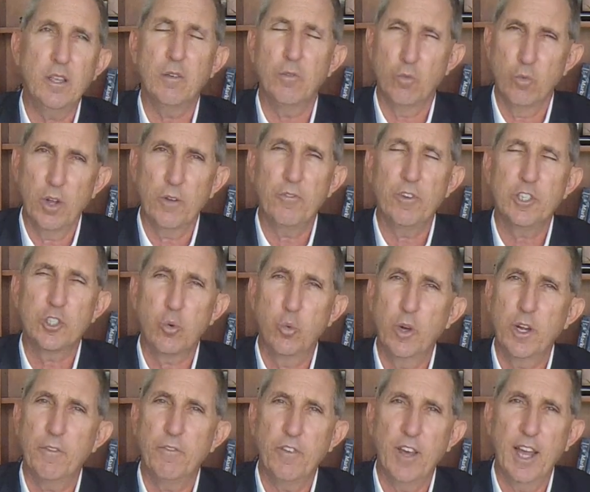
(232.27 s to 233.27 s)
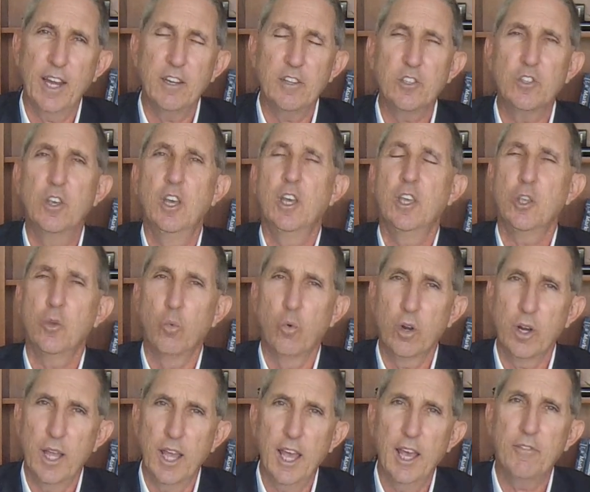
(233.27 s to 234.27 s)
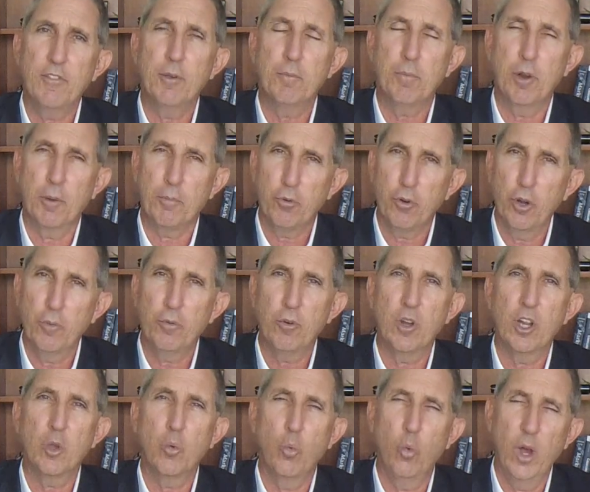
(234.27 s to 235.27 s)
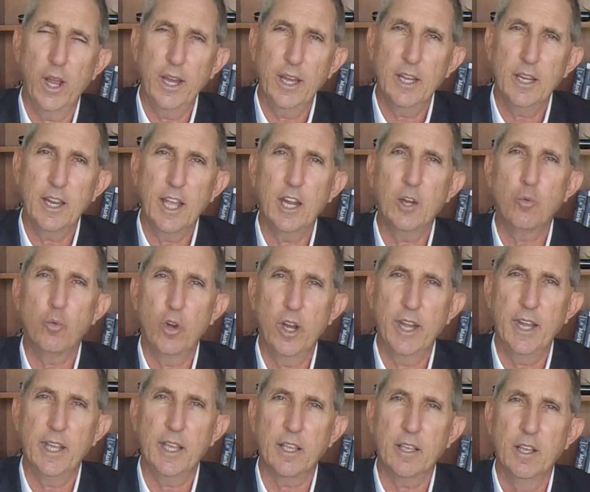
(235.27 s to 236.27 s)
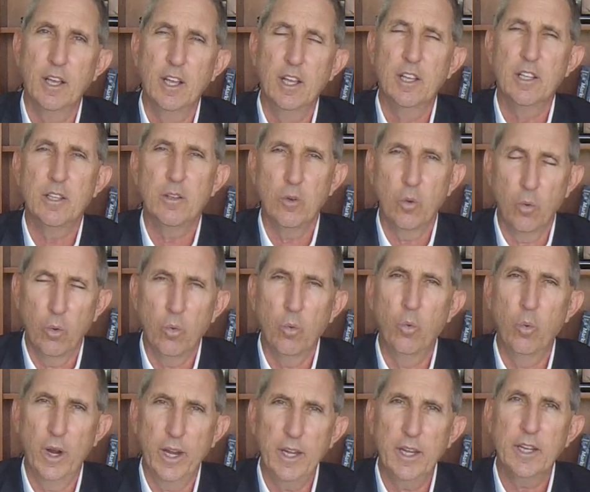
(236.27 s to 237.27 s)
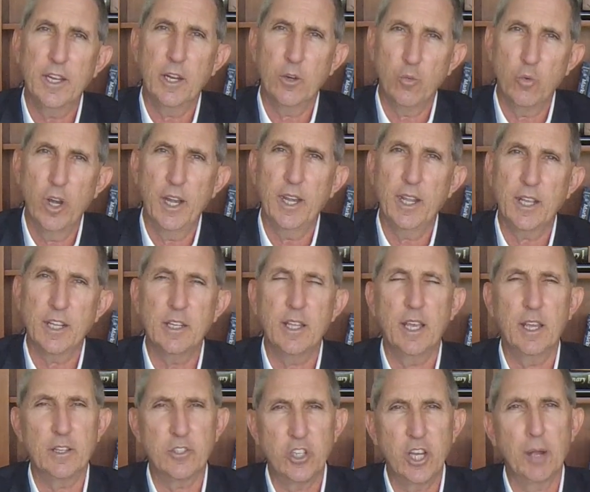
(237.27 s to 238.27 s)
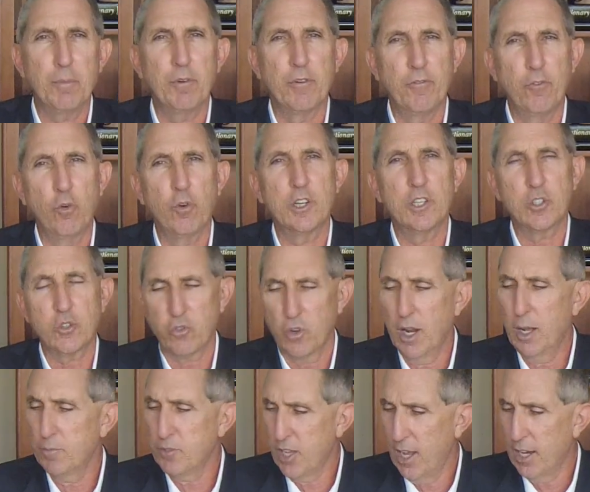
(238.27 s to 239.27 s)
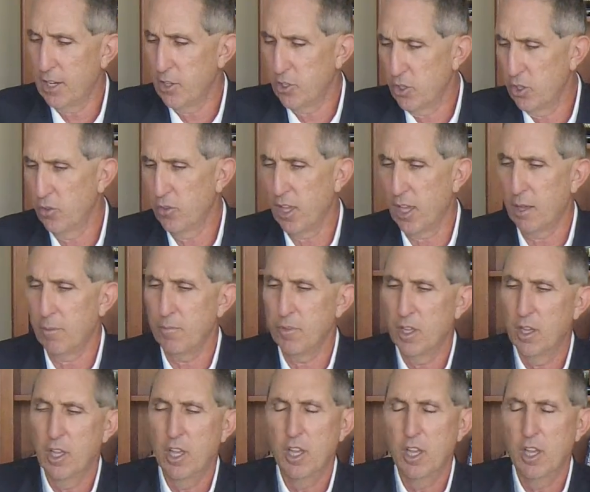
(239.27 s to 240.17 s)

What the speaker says: roughly 20 factors. You want to have them appropriately weighted and rating. And Chapter 4 describes how to do that.